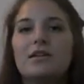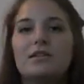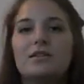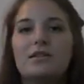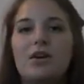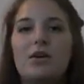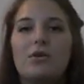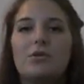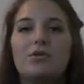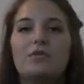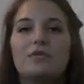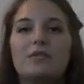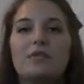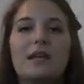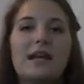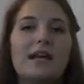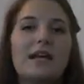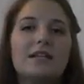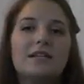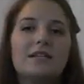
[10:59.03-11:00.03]
So,
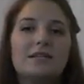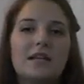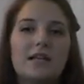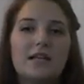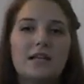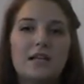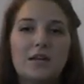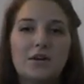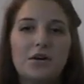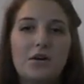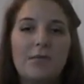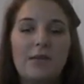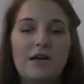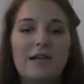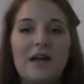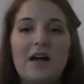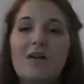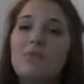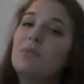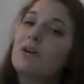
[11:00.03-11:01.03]
today is the day that I don't have
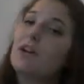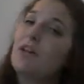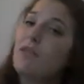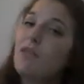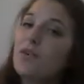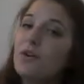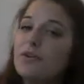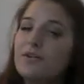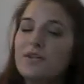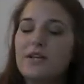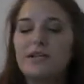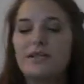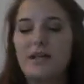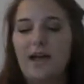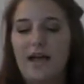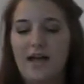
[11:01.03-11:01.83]
my lab, but on Thursdays,